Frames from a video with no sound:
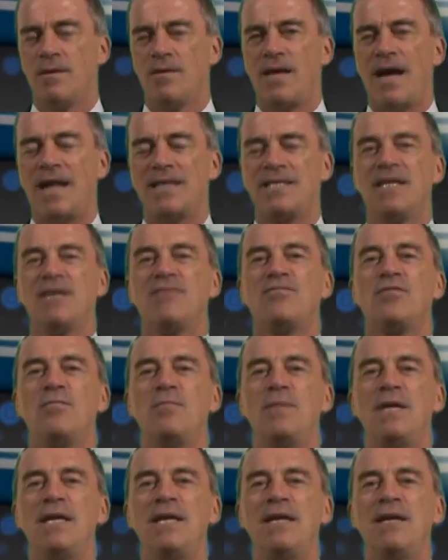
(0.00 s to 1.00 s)
That's it
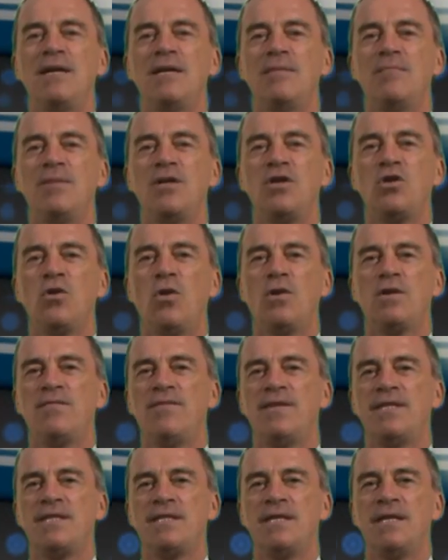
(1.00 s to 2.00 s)
from me. Be sure to
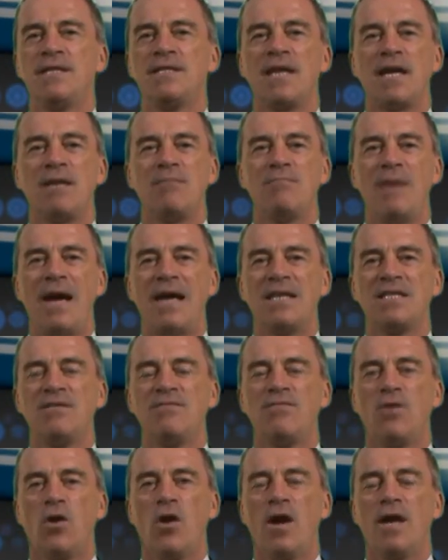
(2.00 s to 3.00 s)
visit us at
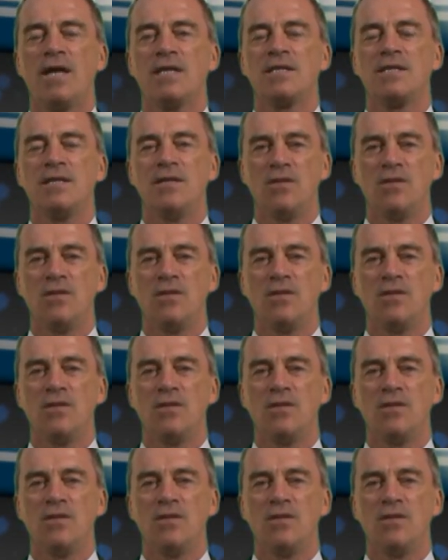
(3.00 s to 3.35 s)
maxiforex.ru.